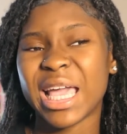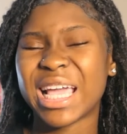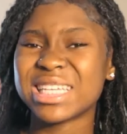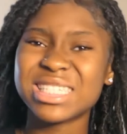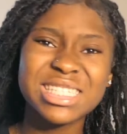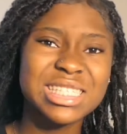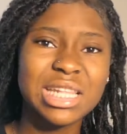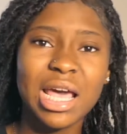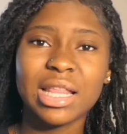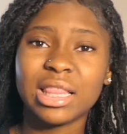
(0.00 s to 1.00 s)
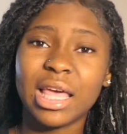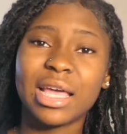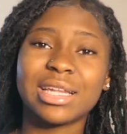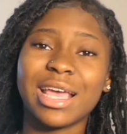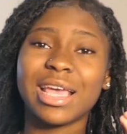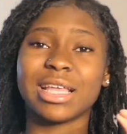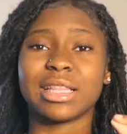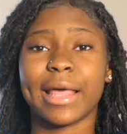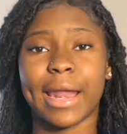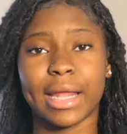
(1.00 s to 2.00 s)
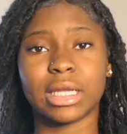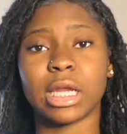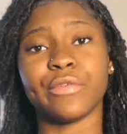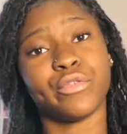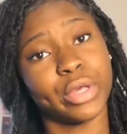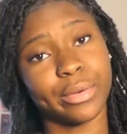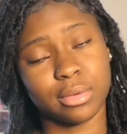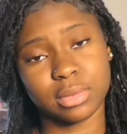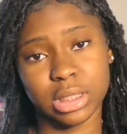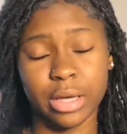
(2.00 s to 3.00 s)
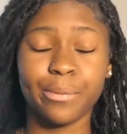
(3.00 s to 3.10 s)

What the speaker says: it's just not that it that I need, if you get what I'm saying.